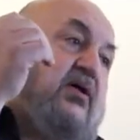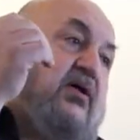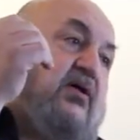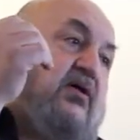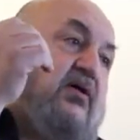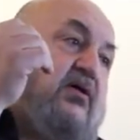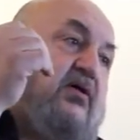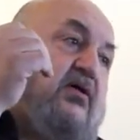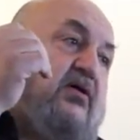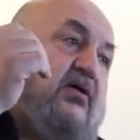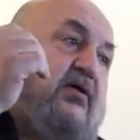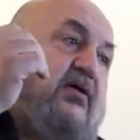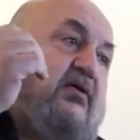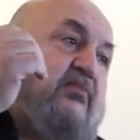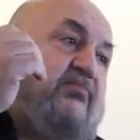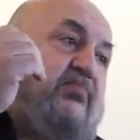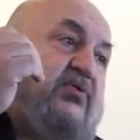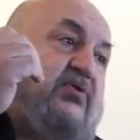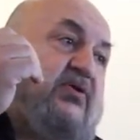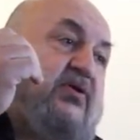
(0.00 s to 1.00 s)
uh, and
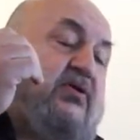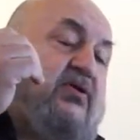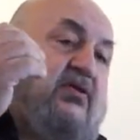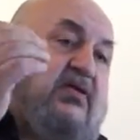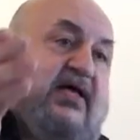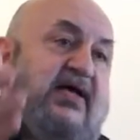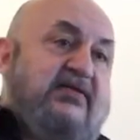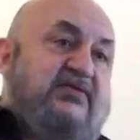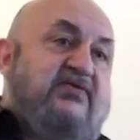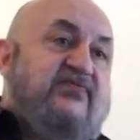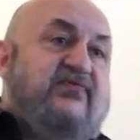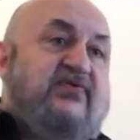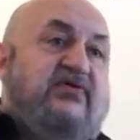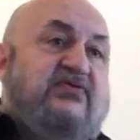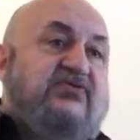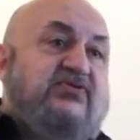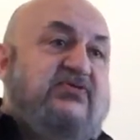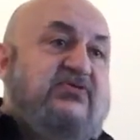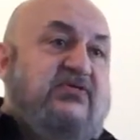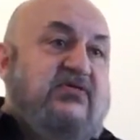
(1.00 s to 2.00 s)
a political
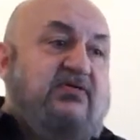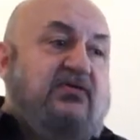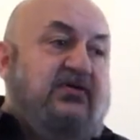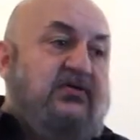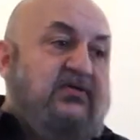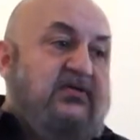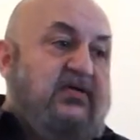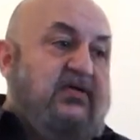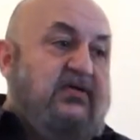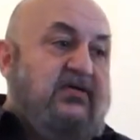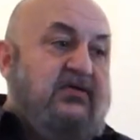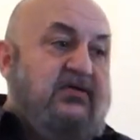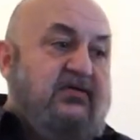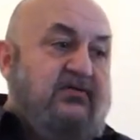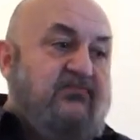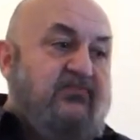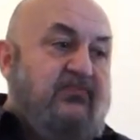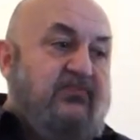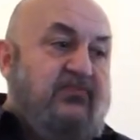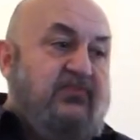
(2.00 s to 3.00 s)
activist.
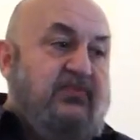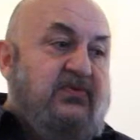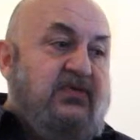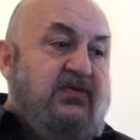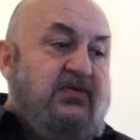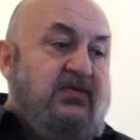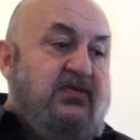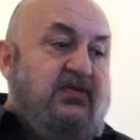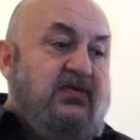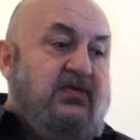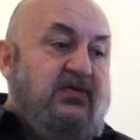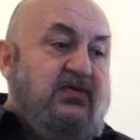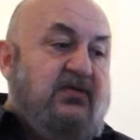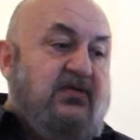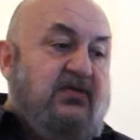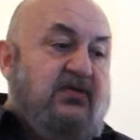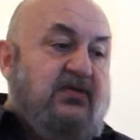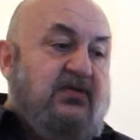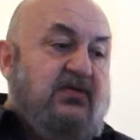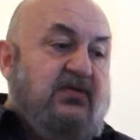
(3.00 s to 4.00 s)
Um, the,
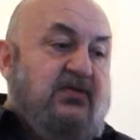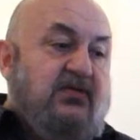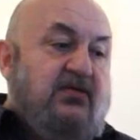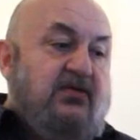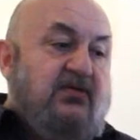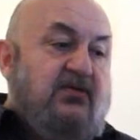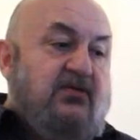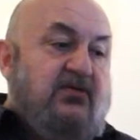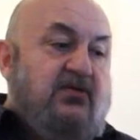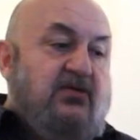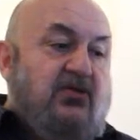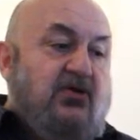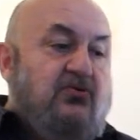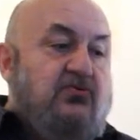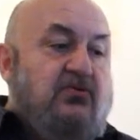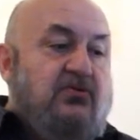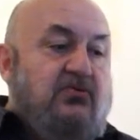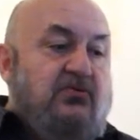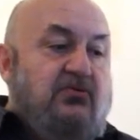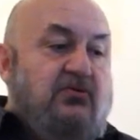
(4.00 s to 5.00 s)
the
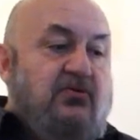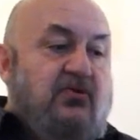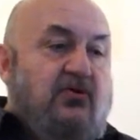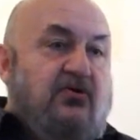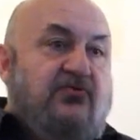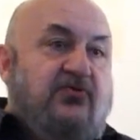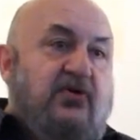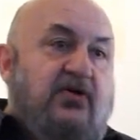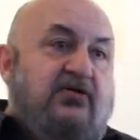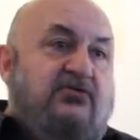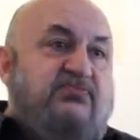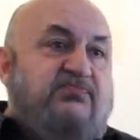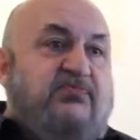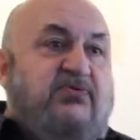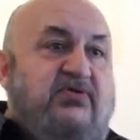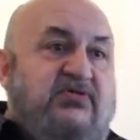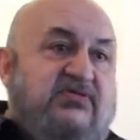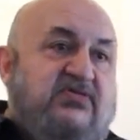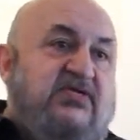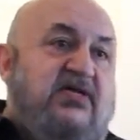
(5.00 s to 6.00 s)
local Orthodox
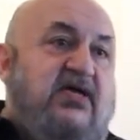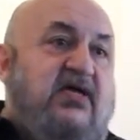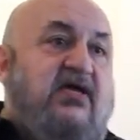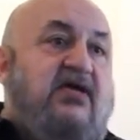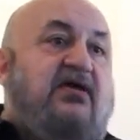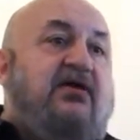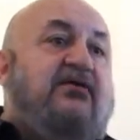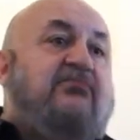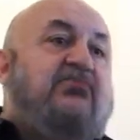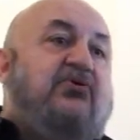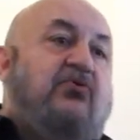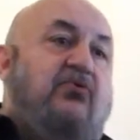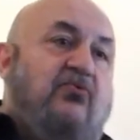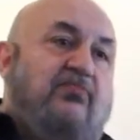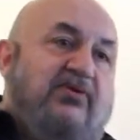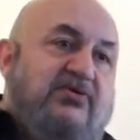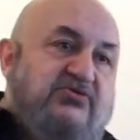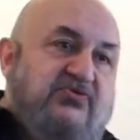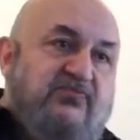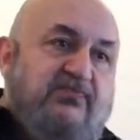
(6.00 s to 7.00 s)
priest came, a whole
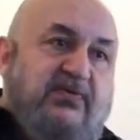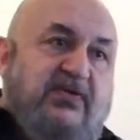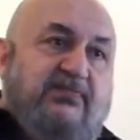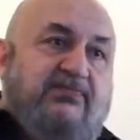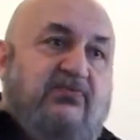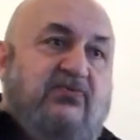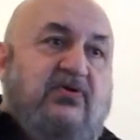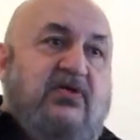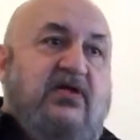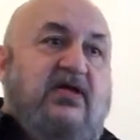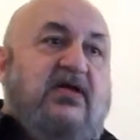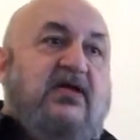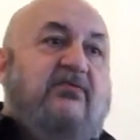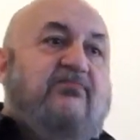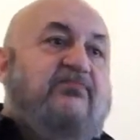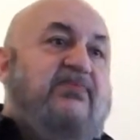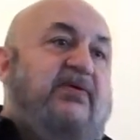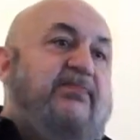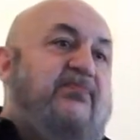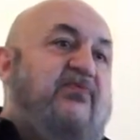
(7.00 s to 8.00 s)
bunch of people
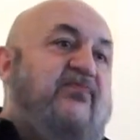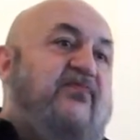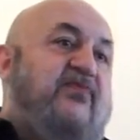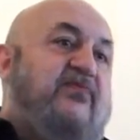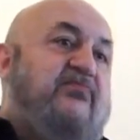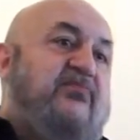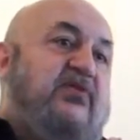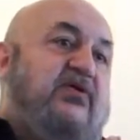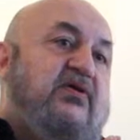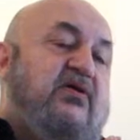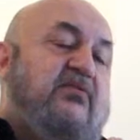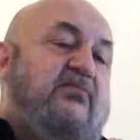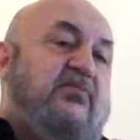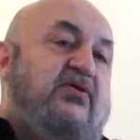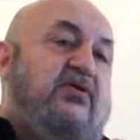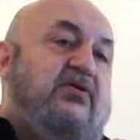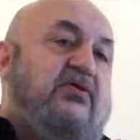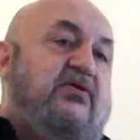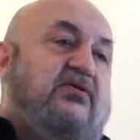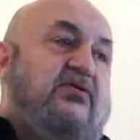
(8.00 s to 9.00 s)
came, people from the
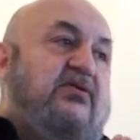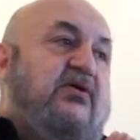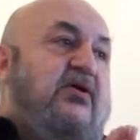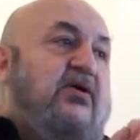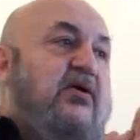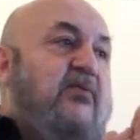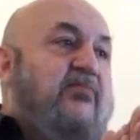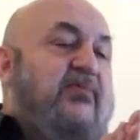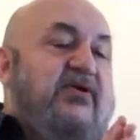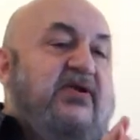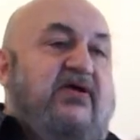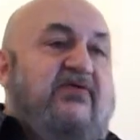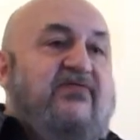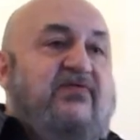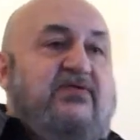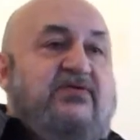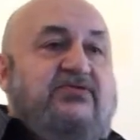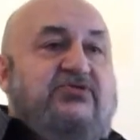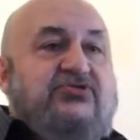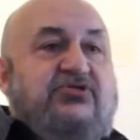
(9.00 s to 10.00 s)
Armenian
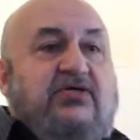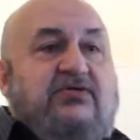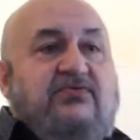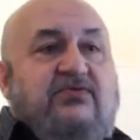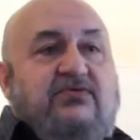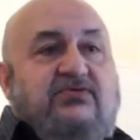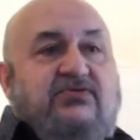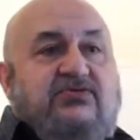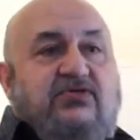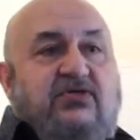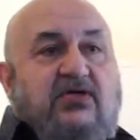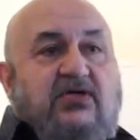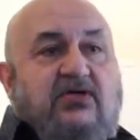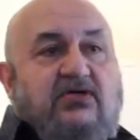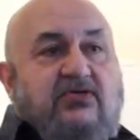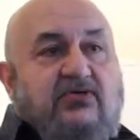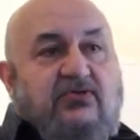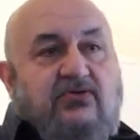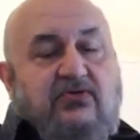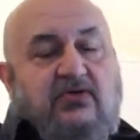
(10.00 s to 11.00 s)
Benevolent General uh,
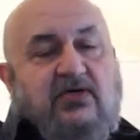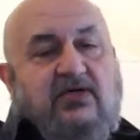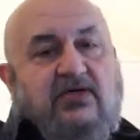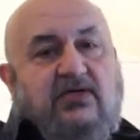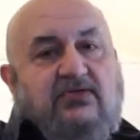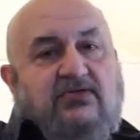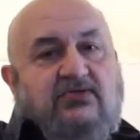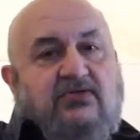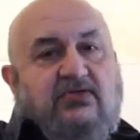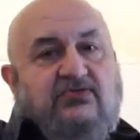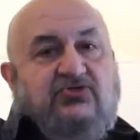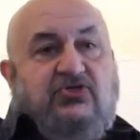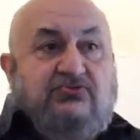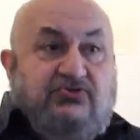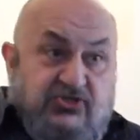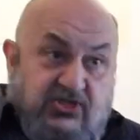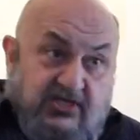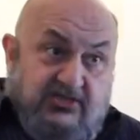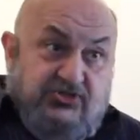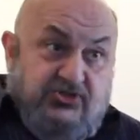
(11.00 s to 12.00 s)
uh
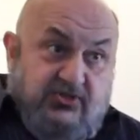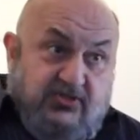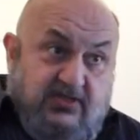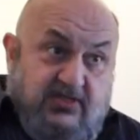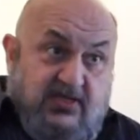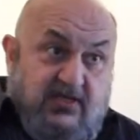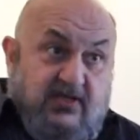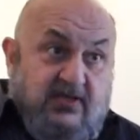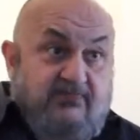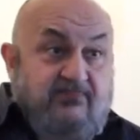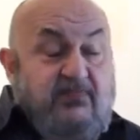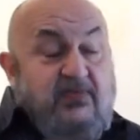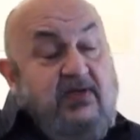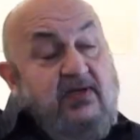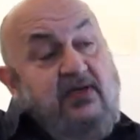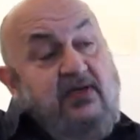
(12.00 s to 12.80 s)
Association came,